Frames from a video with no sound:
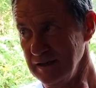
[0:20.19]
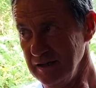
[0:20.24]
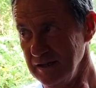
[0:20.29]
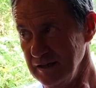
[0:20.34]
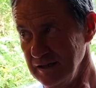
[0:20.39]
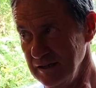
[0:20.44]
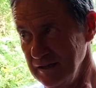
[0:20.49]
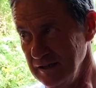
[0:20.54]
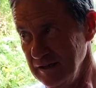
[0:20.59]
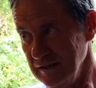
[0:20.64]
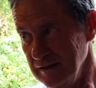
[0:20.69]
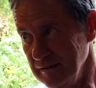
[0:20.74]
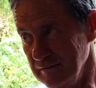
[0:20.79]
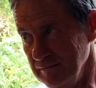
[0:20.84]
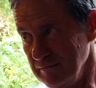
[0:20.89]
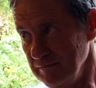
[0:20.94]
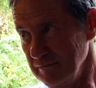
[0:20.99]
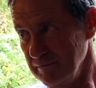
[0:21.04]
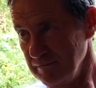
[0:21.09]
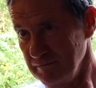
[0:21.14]
uh,
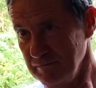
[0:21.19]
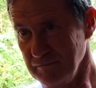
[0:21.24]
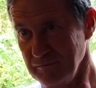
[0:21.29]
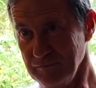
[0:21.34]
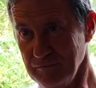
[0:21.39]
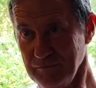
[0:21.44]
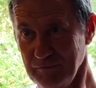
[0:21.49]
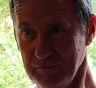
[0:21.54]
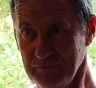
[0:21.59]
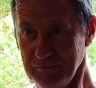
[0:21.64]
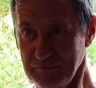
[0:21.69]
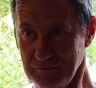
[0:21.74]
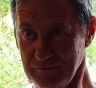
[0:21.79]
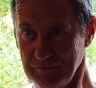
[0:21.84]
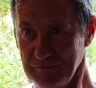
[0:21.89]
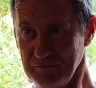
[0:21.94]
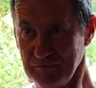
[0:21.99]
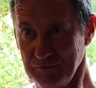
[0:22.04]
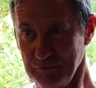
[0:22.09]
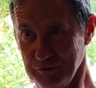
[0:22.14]

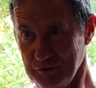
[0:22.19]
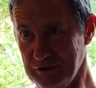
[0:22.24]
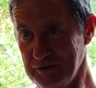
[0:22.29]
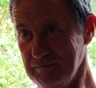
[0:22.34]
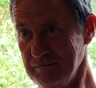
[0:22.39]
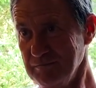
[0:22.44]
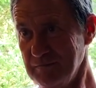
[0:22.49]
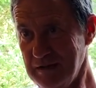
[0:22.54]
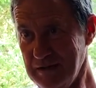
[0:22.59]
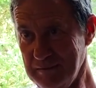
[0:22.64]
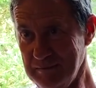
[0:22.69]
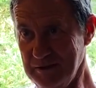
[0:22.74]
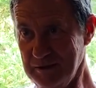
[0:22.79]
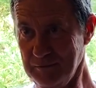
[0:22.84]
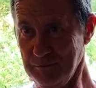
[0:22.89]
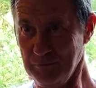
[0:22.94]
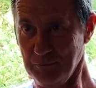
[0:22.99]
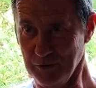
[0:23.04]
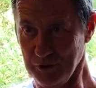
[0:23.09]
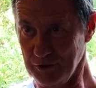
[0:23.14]
look at maybe
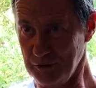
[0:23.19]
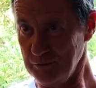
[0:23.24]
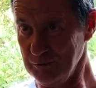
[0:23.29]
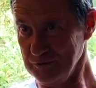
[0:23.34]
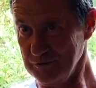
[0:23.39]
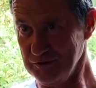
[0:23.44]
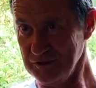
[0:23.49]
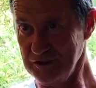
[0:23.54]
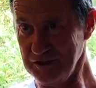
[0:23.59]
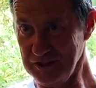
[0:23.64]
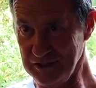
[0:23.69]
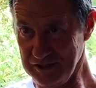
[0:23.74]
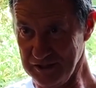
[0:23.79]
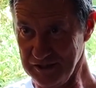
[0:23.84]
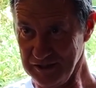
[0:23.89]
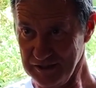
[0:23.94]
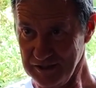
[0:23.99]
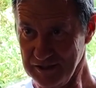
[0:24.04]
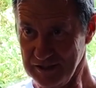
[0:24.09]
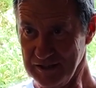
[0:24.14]
what I was eating.
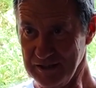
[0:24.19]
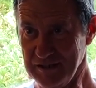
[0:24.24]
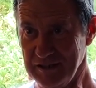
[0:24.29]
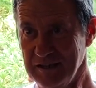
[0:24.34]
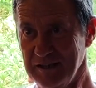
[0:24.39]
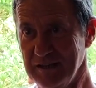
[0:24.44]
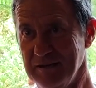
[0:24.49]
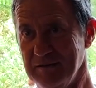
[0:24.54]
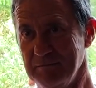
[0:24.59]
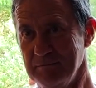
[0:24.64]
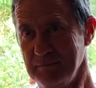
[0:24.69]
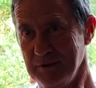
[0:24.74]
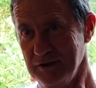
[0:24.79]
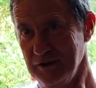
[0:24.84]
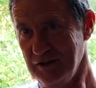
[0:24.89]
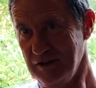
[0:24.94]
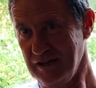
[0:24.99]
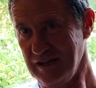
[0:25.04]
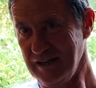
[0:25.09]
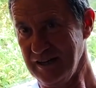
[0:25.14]
But
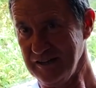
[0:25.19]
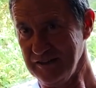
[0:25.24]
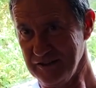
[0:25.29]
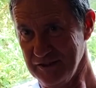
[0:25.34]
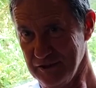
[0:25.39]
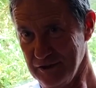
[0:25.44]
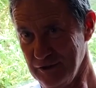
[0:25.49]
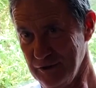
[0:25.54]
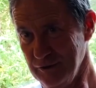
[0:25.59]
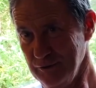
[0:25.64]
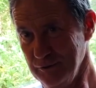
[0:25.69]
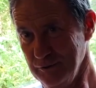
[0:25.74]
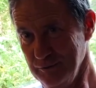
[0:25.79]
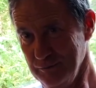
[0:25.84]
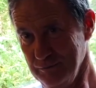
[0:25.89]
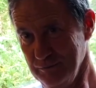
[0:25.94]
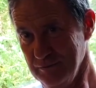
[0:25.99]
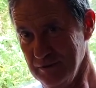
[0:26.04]
I had no